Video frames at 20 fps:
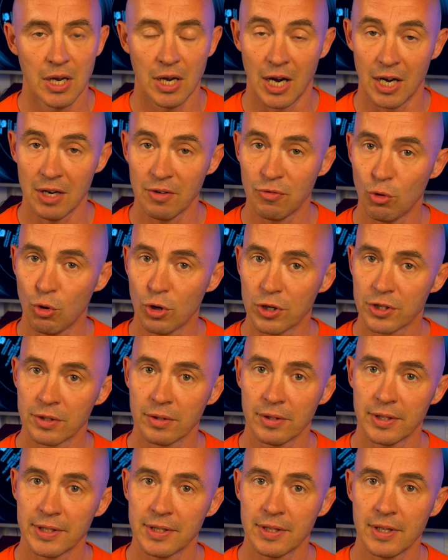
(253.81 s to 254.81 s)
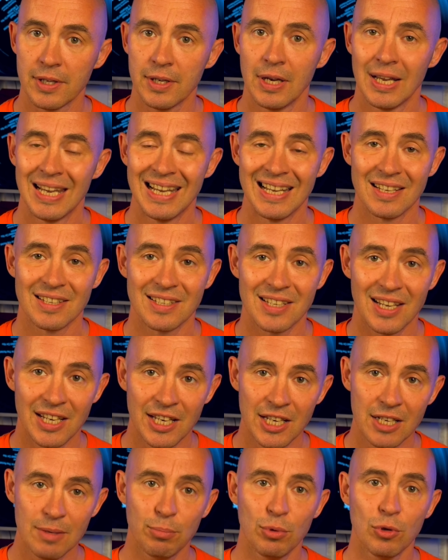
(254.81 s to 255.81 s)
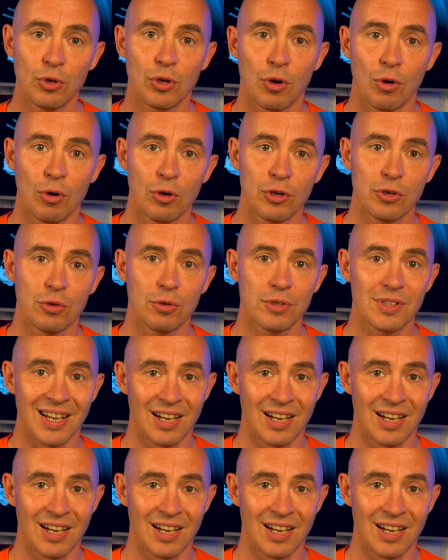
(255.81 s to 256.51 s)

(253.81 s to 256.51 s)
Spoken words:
Unfortunately, the input controls